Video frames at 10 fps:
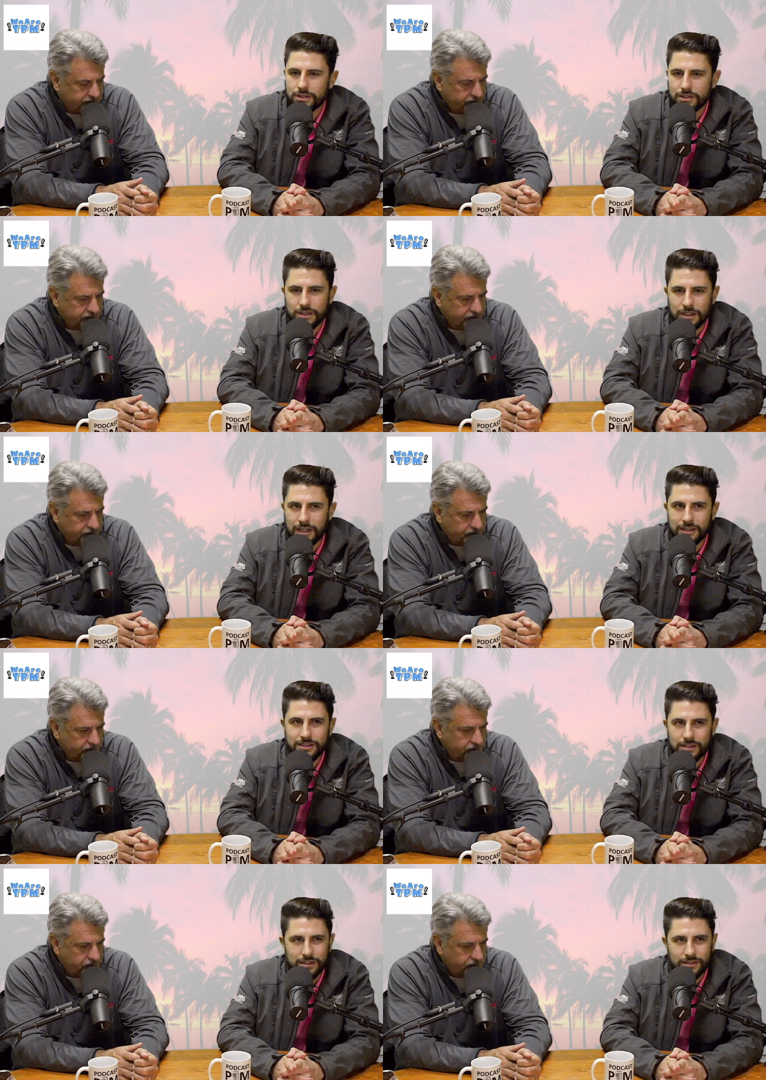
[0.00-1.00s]
Speaker 1: Well, and eh, at
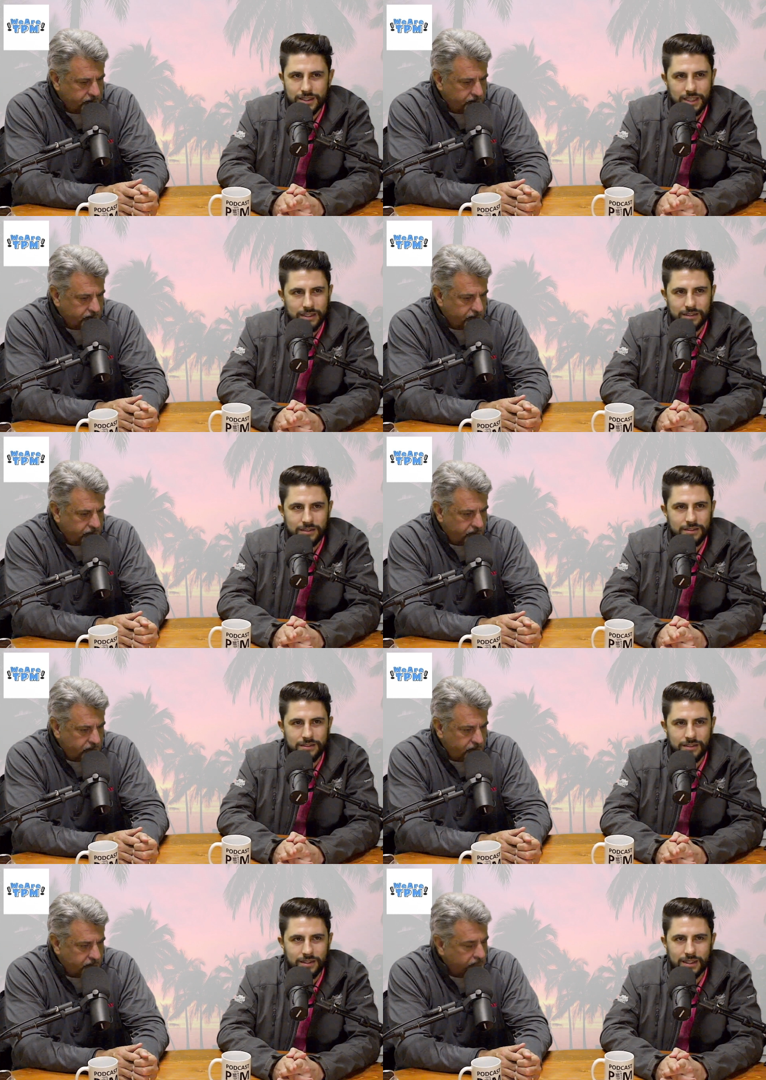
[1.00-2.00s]
least here in
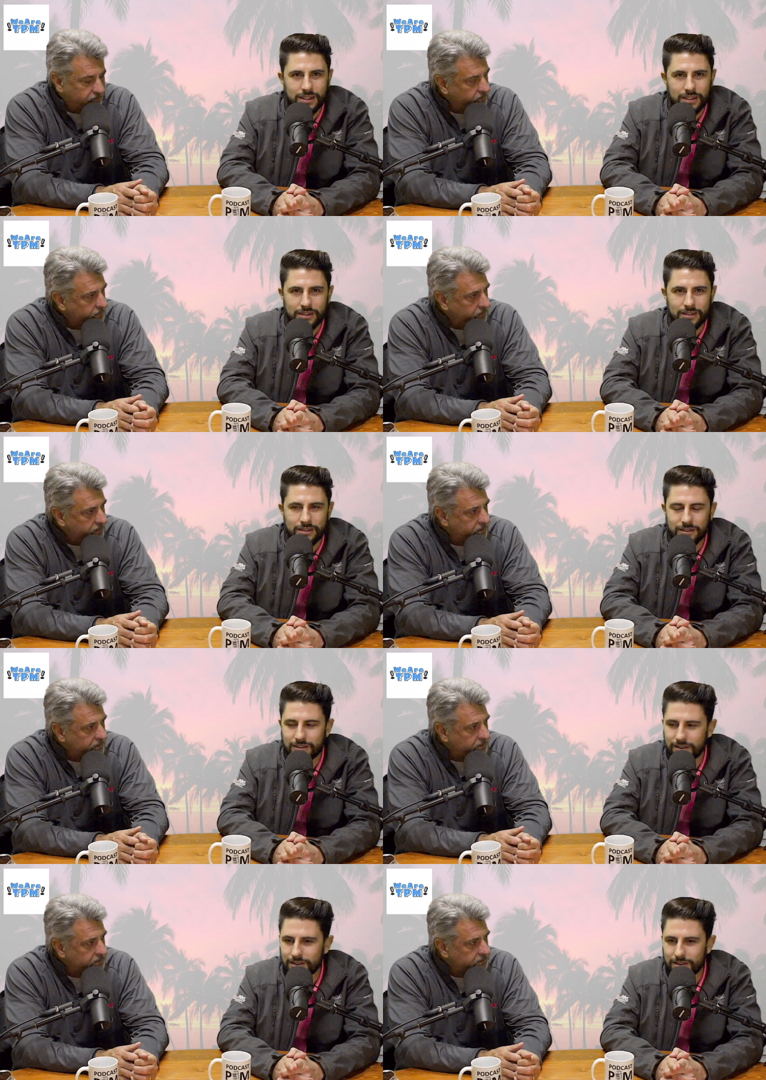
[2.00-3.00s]
Texas, like in
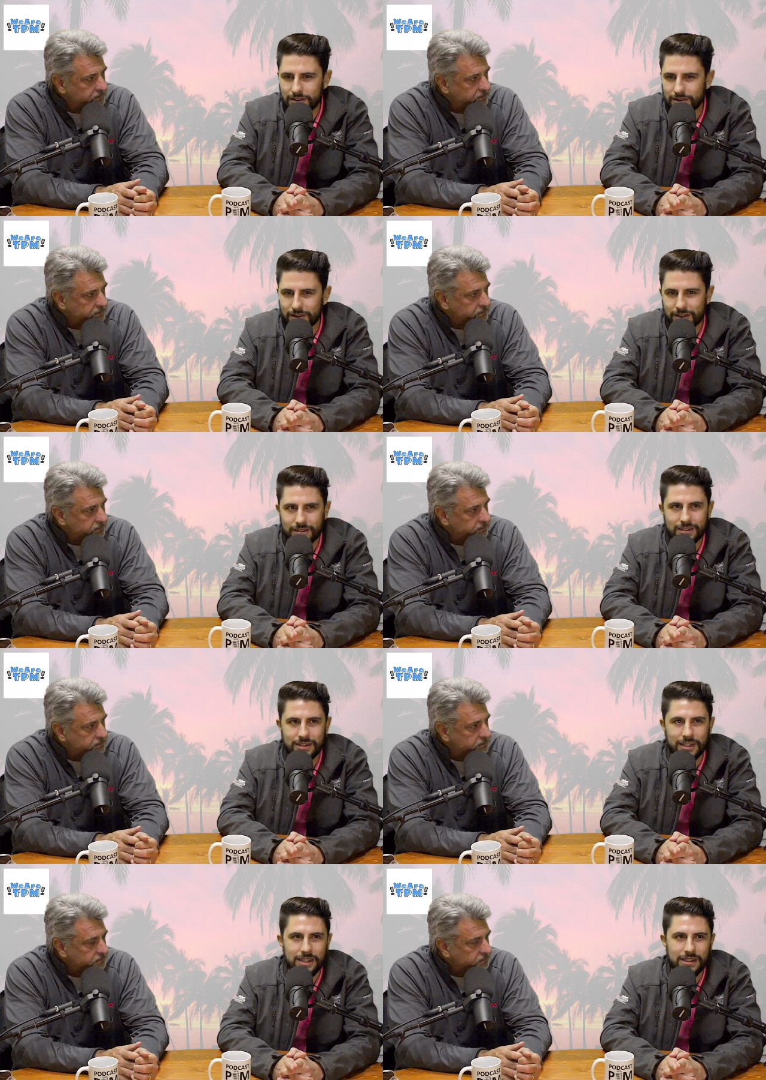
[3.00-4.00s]
you know, it, eh,
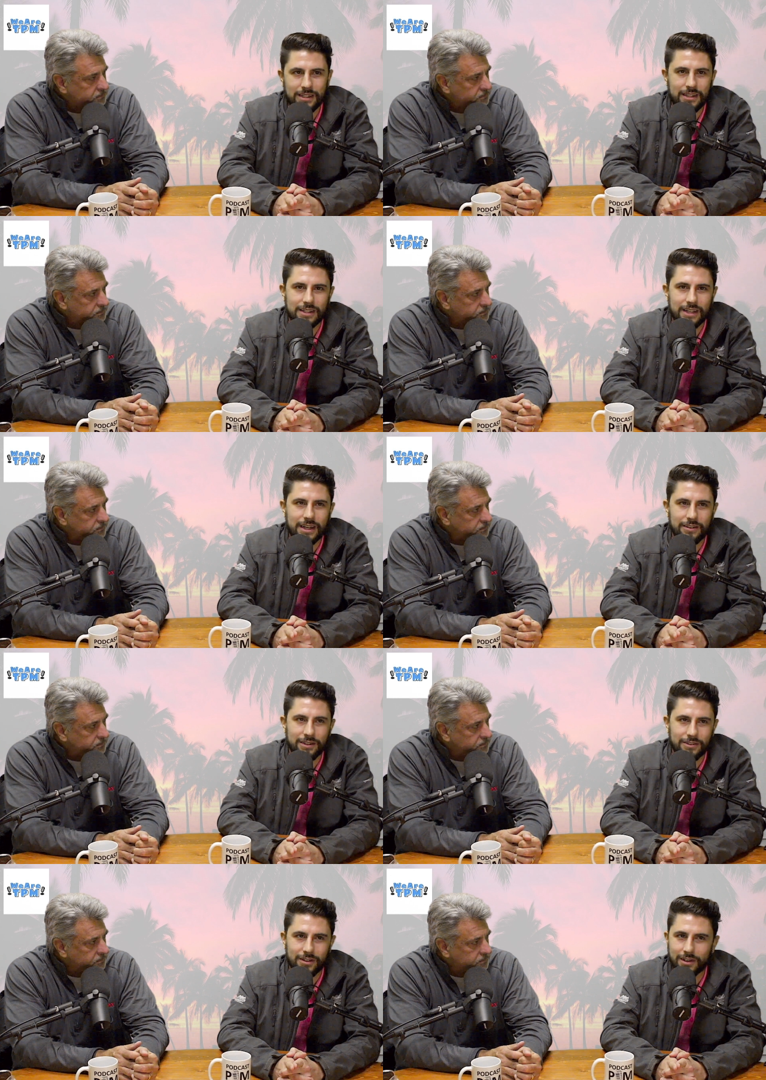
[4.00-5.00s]
negating any
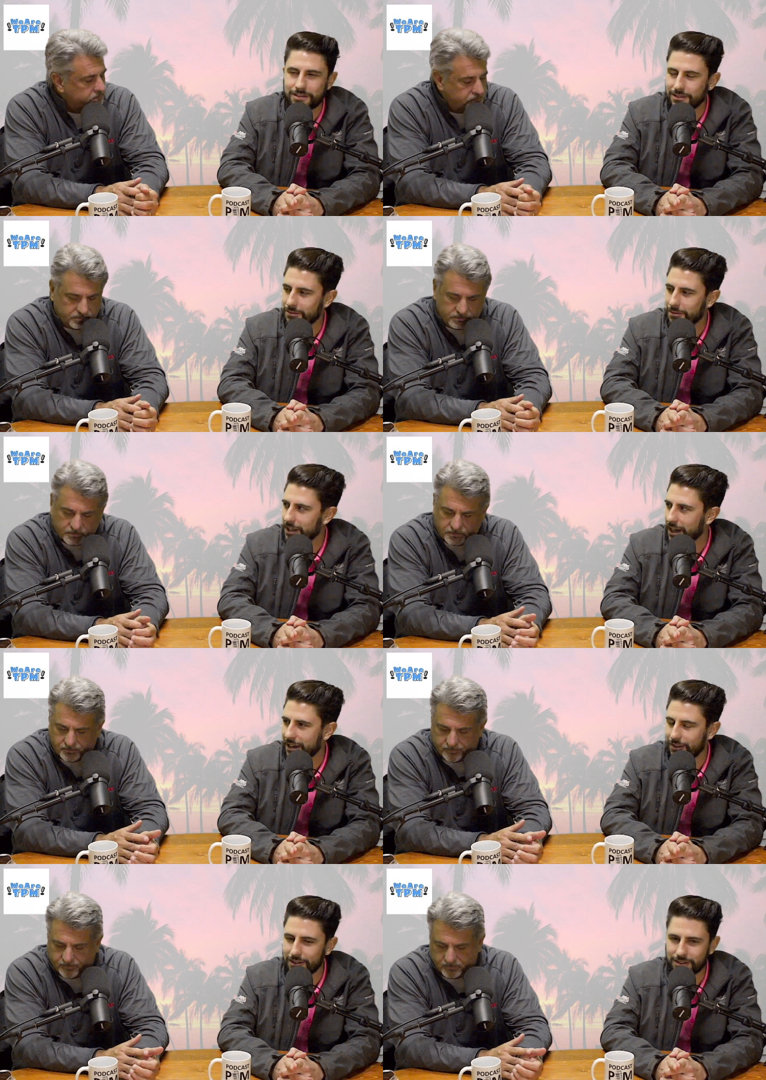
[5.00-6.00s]
county laws that may
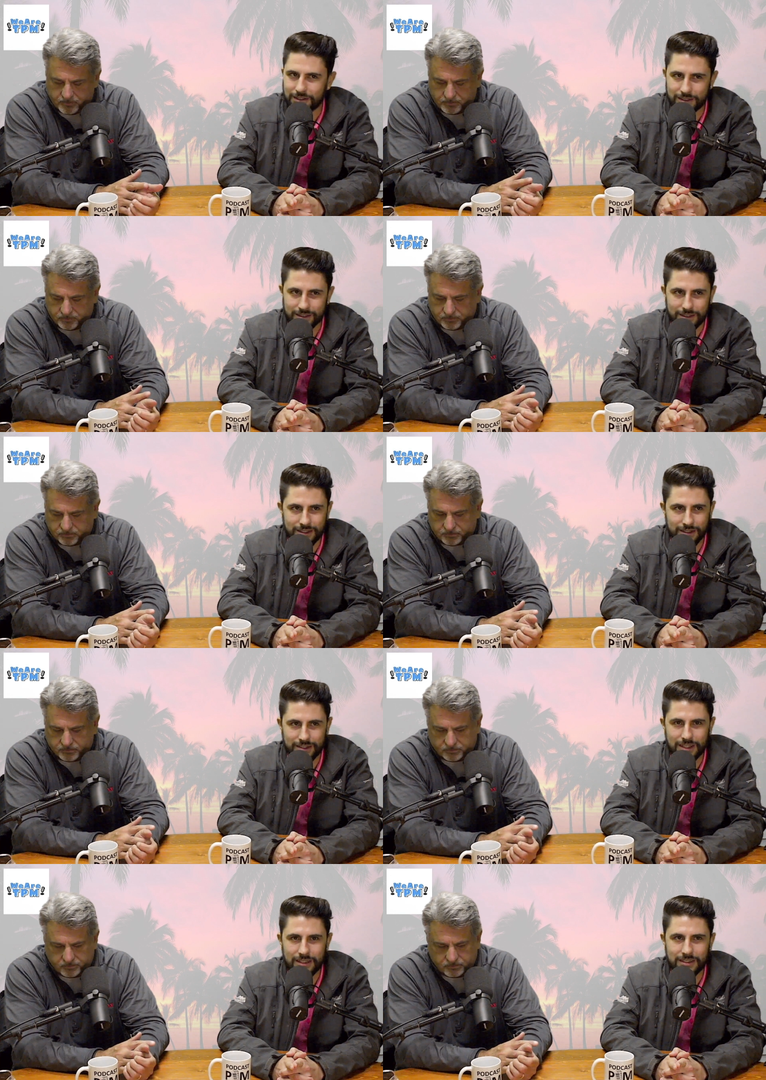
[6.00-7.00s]
add on to this. In, in
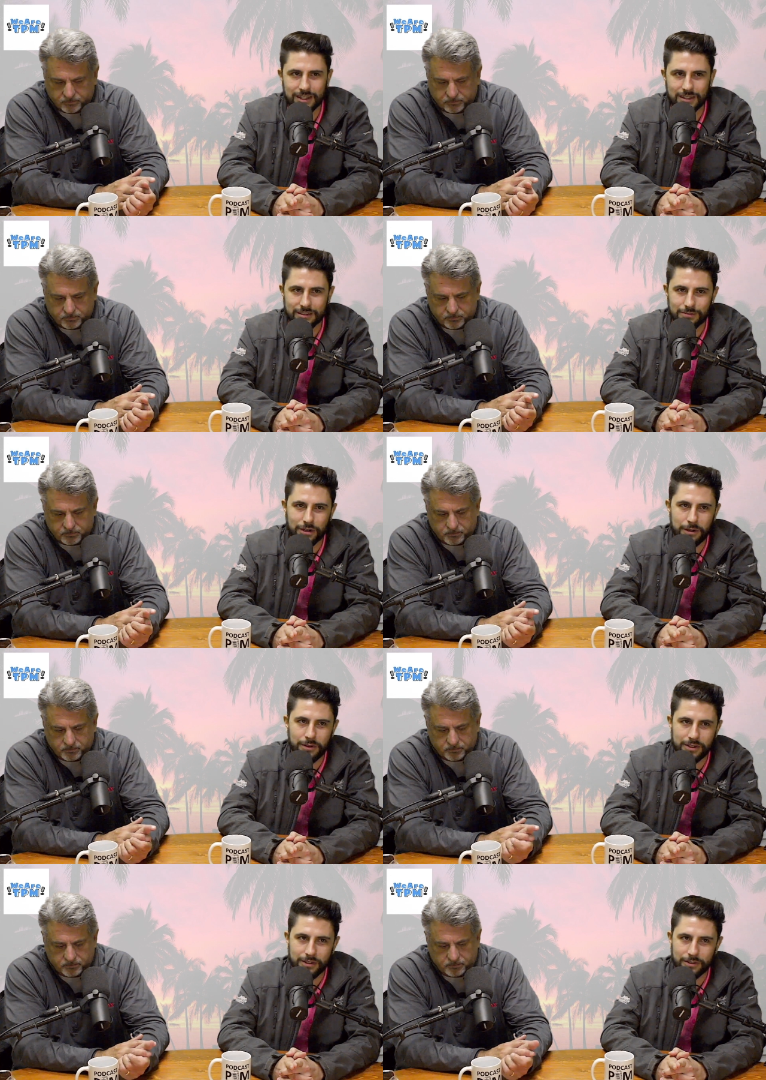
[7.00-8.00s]
the state of Texas,
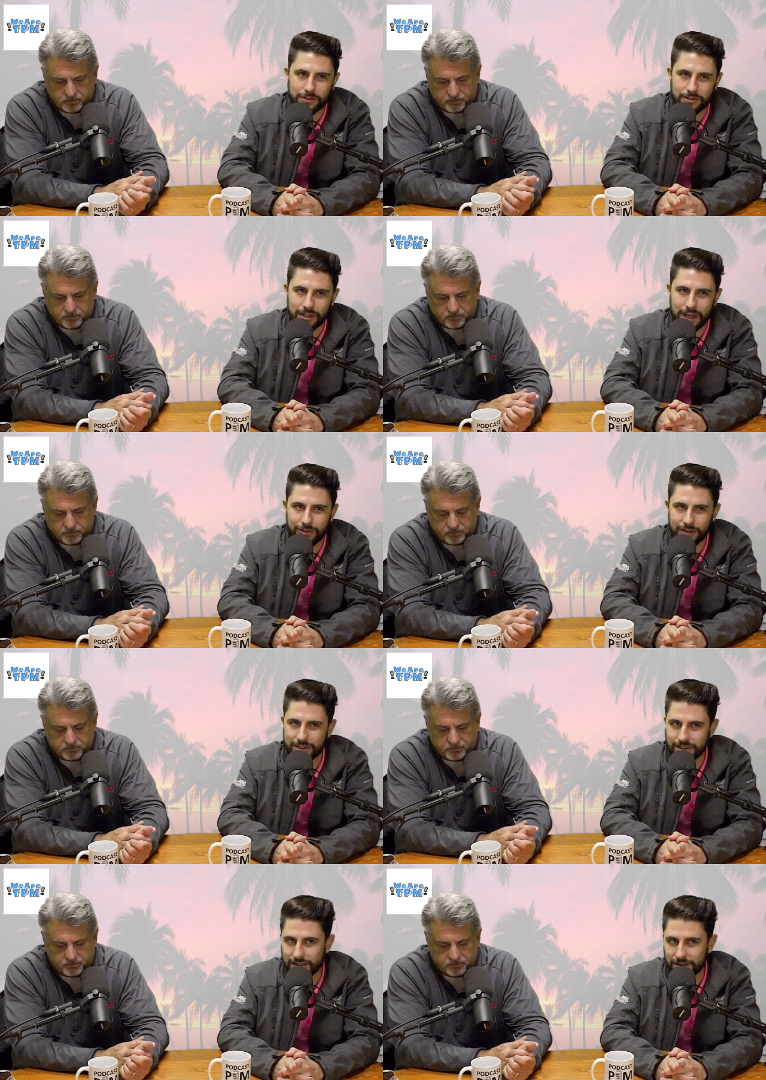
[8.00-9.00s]
property code
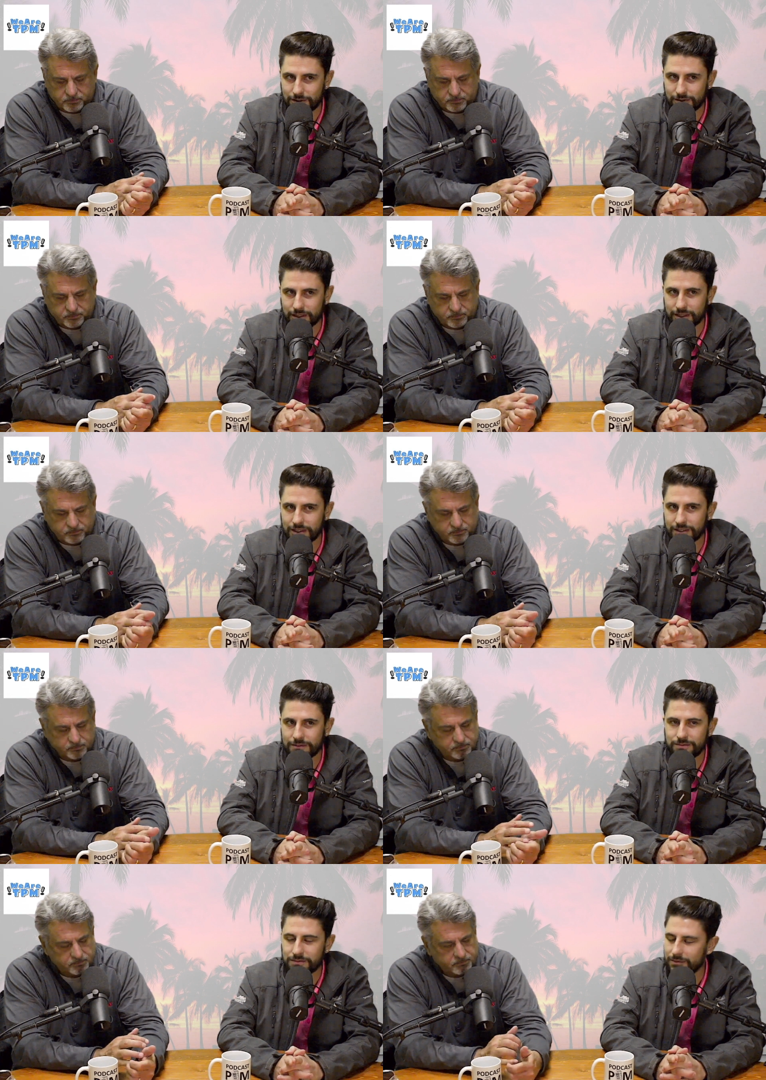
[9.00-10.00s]
outlines these two
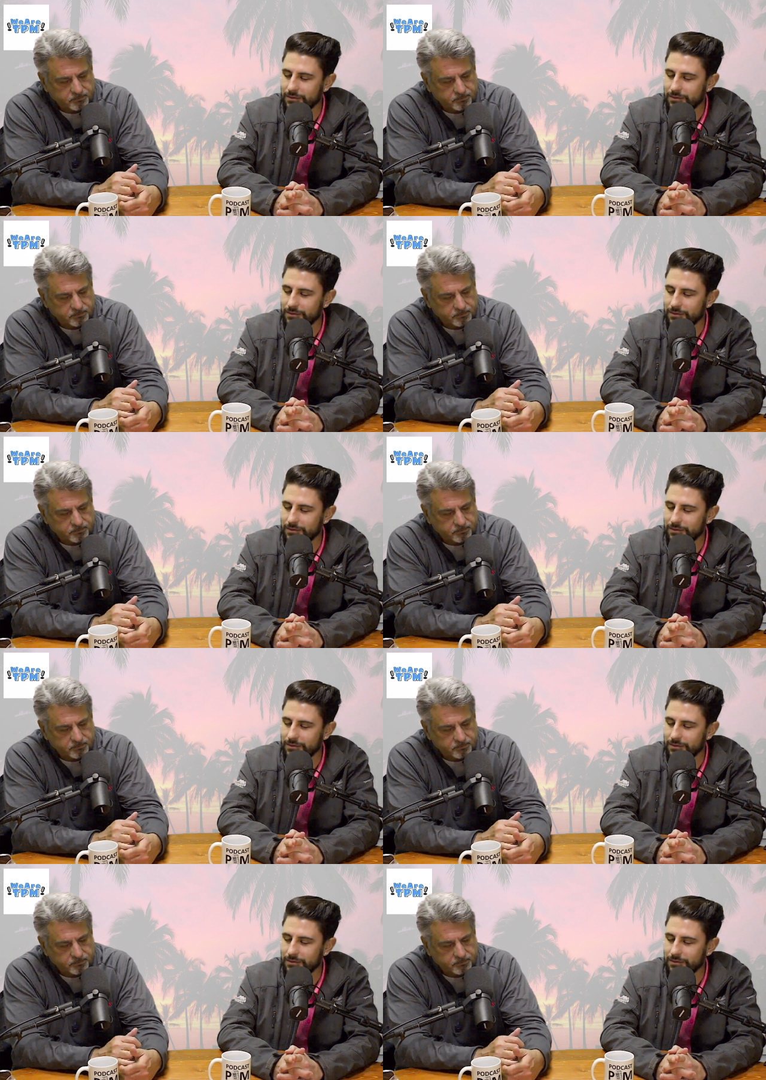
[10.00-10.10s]
things